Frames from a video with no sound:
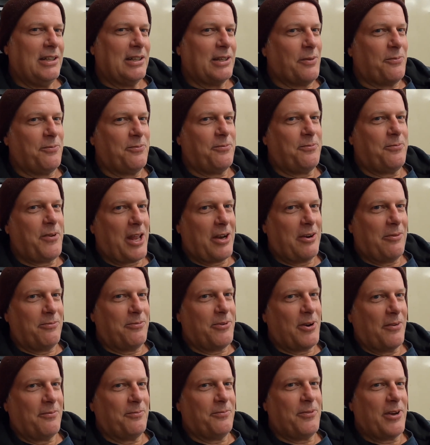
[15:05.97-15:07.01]
The
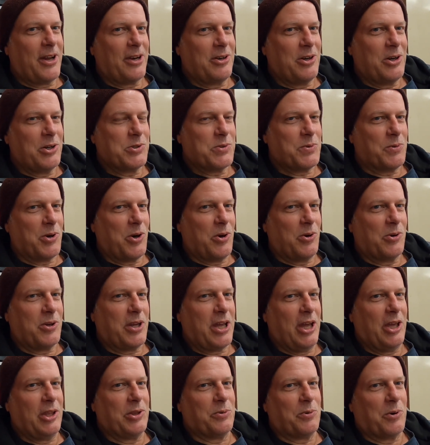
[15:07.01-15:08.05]
front fenders were
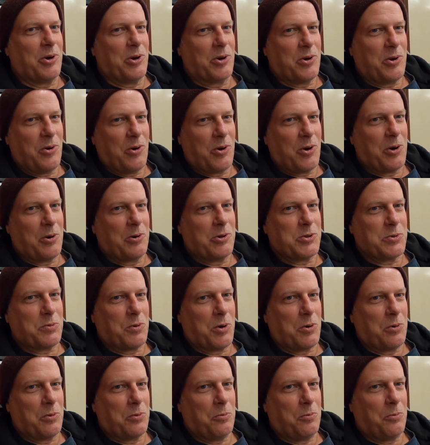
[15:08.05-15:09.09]
okay. The rear quarters
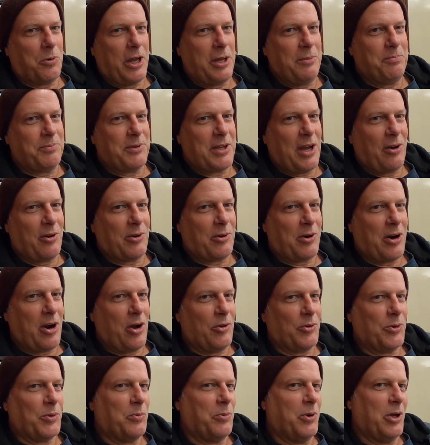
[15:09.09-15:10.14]
were wiped out
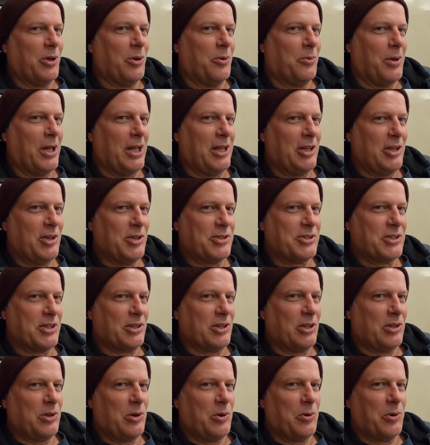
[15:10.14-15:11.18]
around the wheel wells, and
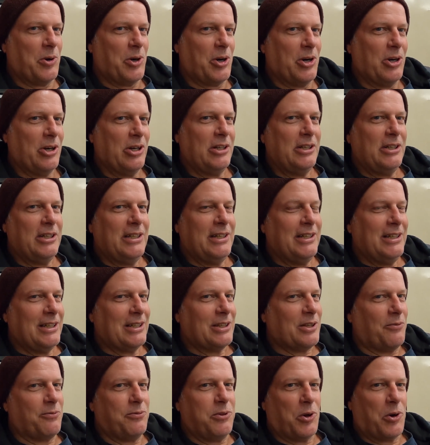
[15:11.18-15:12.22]

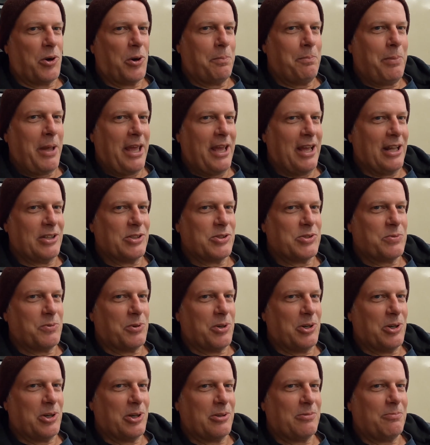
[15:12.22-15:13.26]
the floor pans
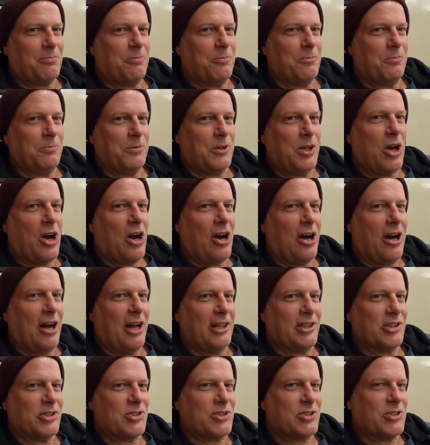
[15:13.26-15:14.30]
were
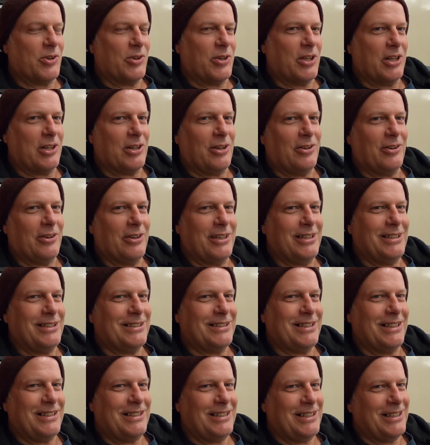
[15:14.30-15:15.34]
gone. So, you know,
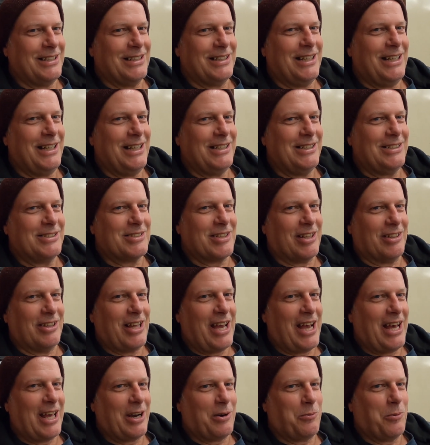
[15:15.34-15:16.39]
it needs a
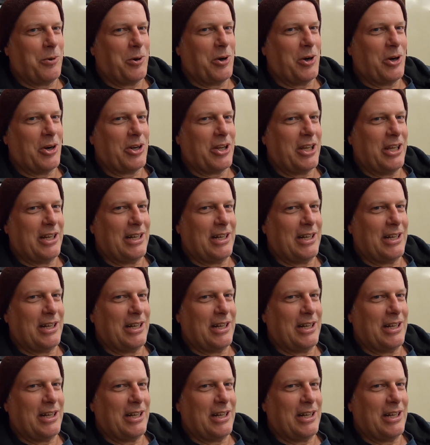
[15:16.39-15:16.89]
lot of work.